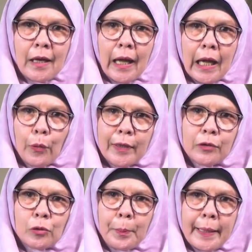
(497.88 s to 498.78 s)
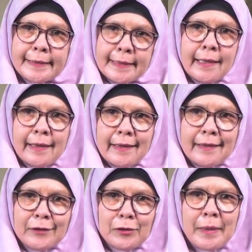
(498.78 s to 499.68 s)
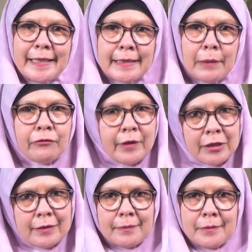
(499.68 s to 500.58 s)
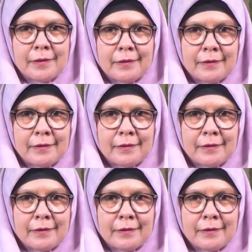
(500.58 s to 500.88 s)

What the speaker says: I went to pasar to buy some vegetable.